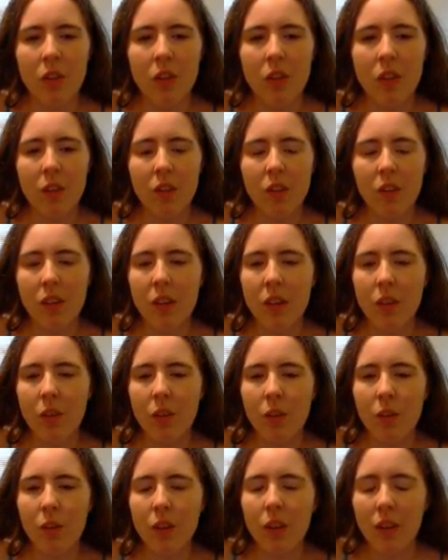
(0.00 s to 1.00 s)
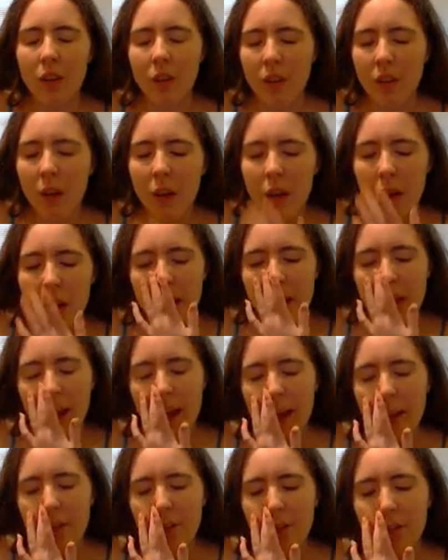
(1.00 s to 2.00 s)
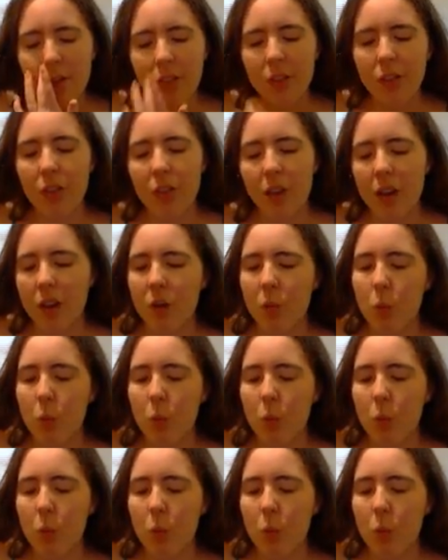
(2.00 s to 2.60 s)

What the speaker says: these gilded cages, like,